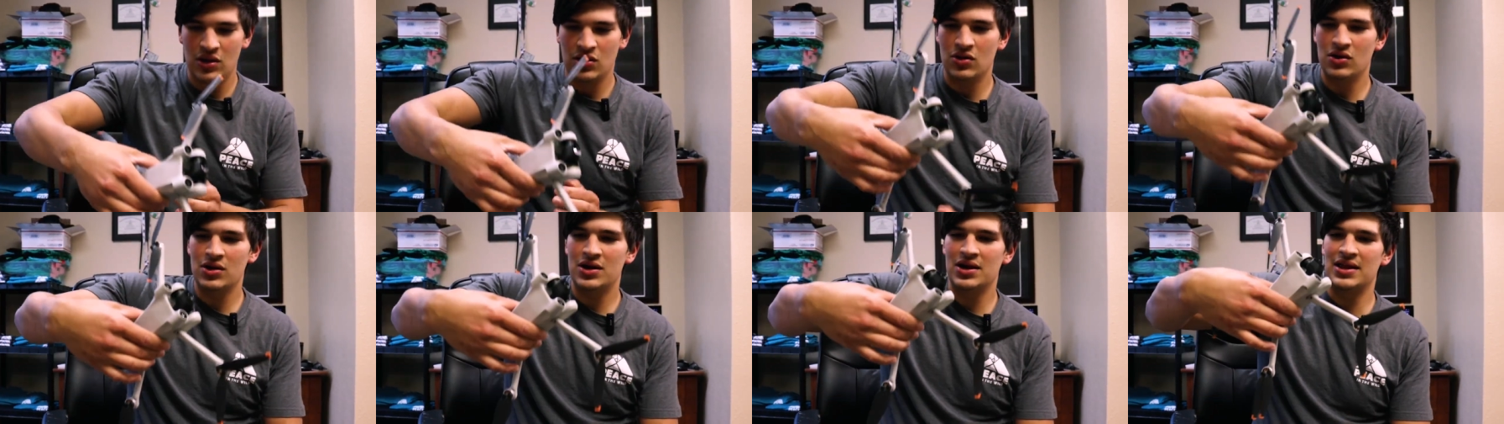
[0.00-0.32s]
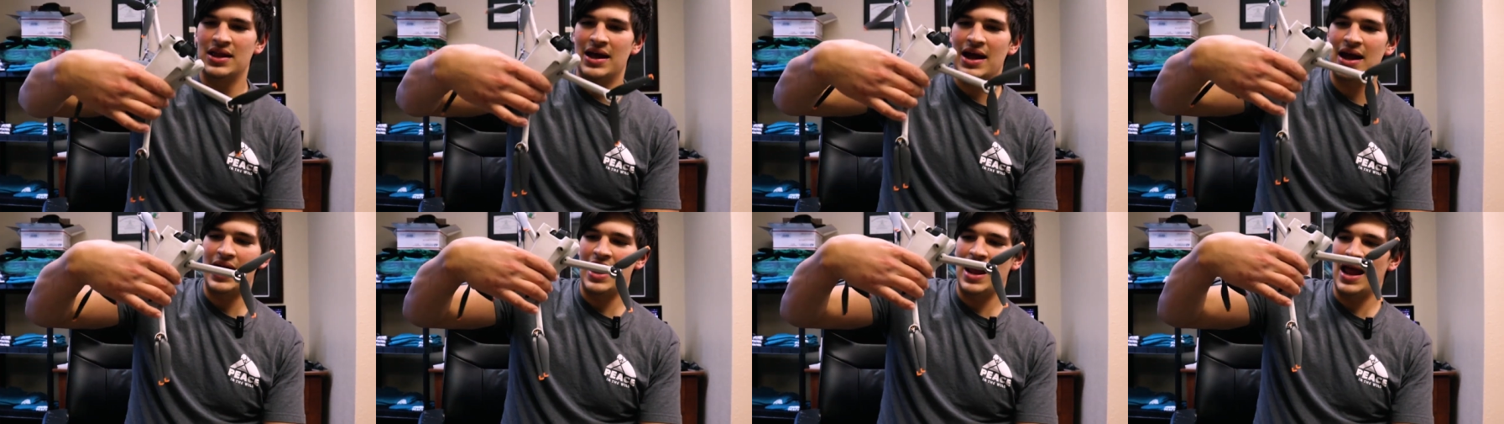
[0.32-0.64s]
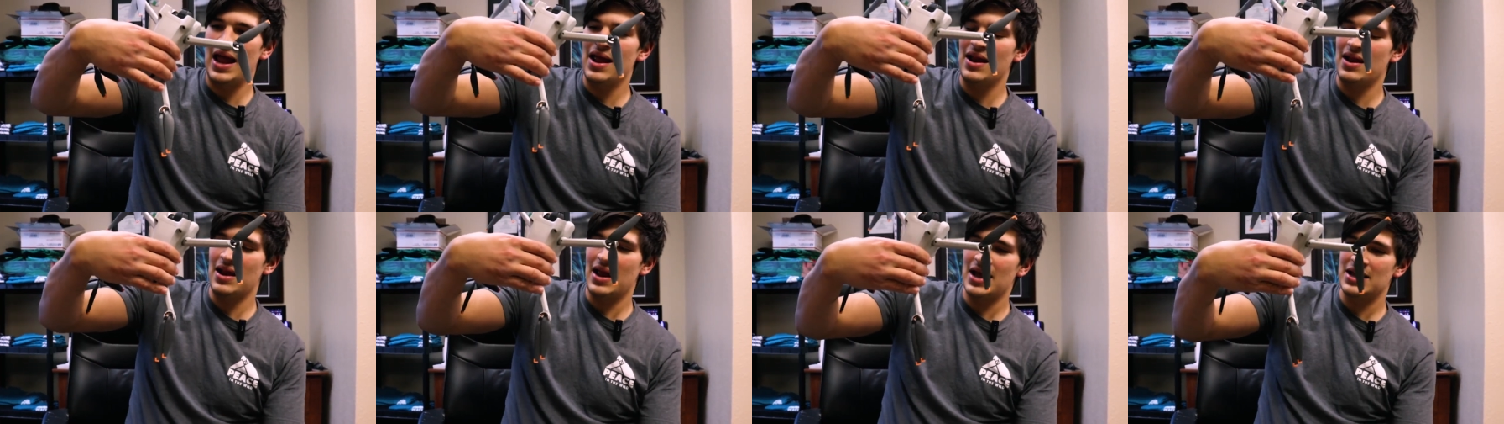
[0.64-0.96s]
Look at that.
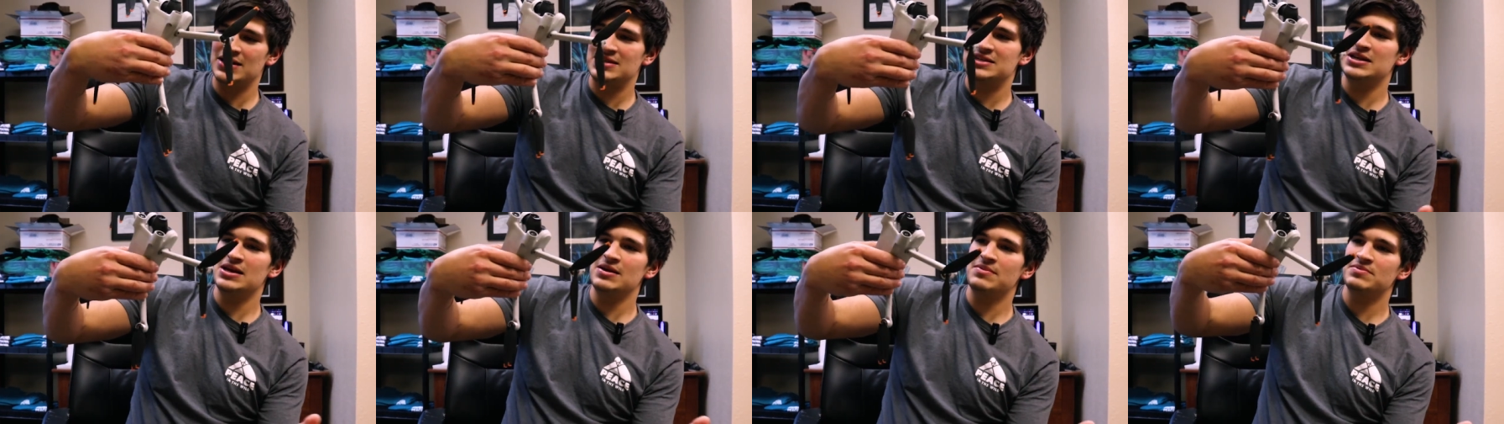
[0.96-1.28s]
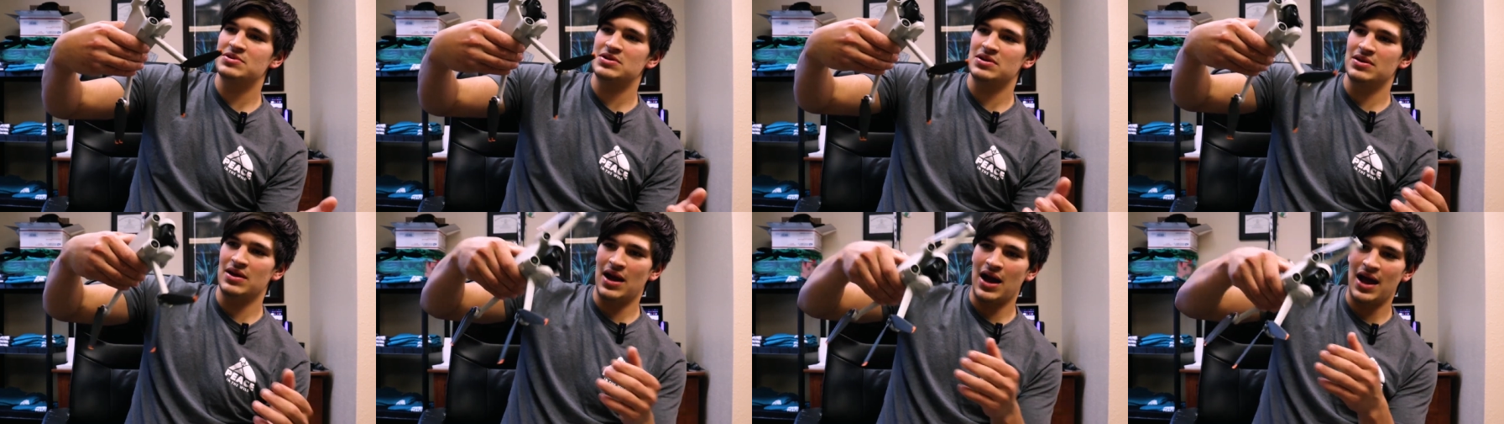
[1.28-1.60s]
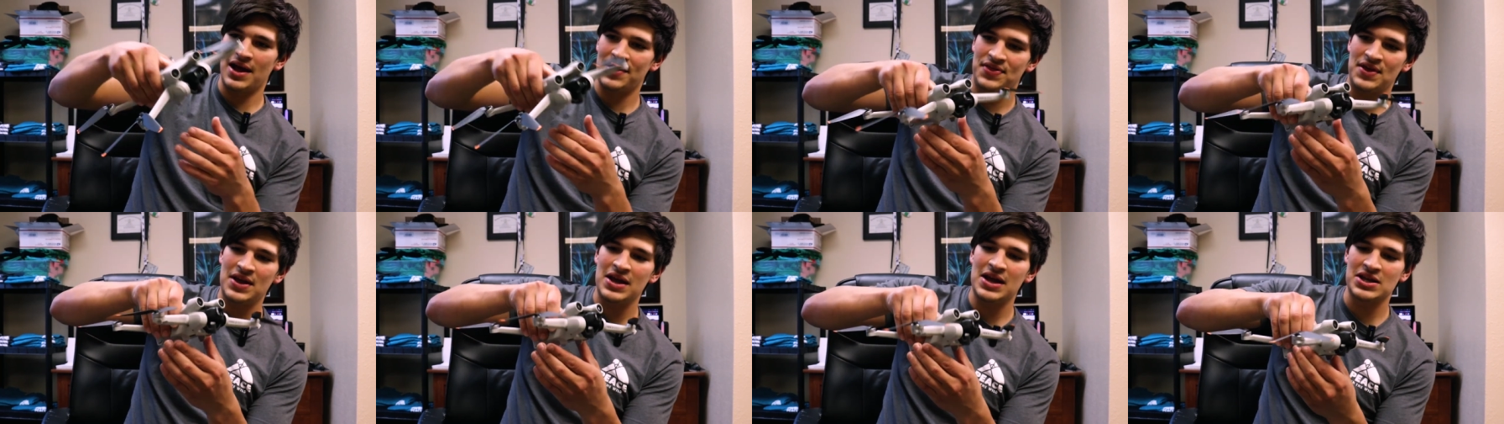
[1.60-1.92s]
It, it seems,
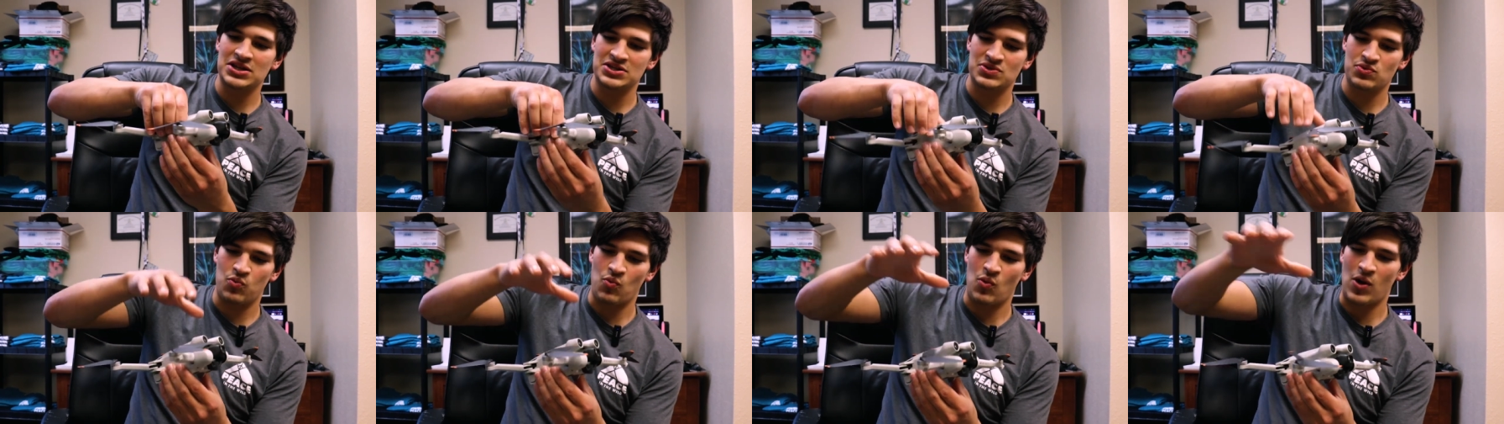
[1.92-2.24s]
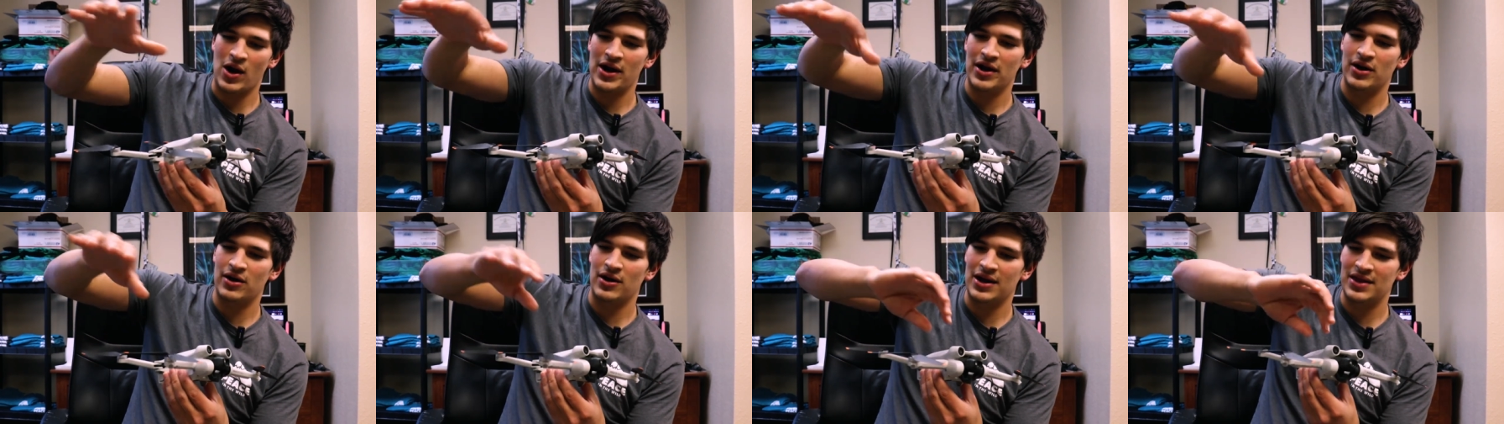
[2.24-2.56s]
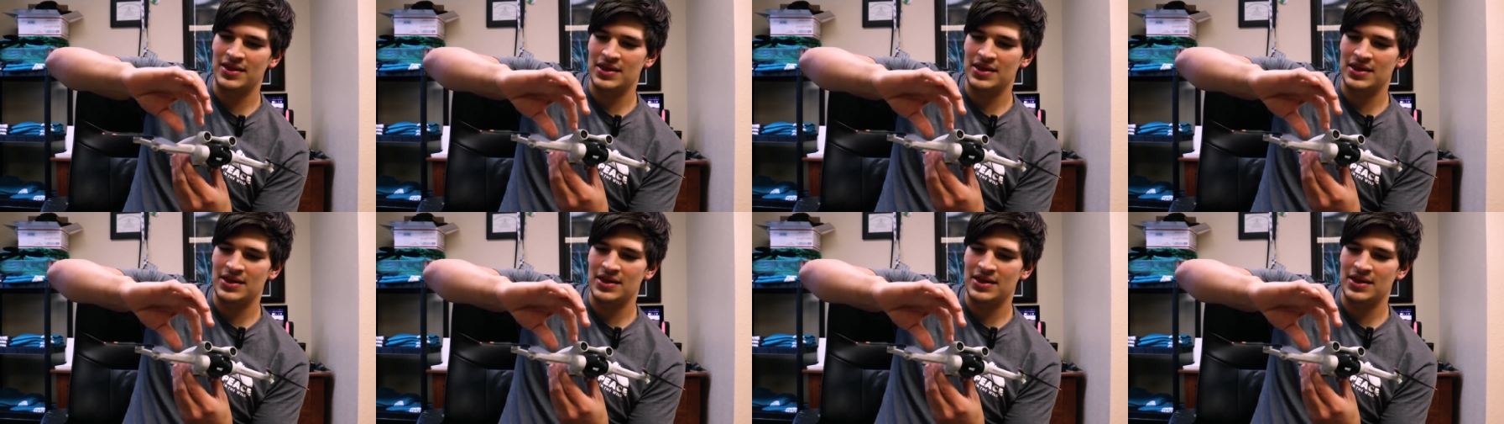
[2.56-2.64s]
I think it's wider.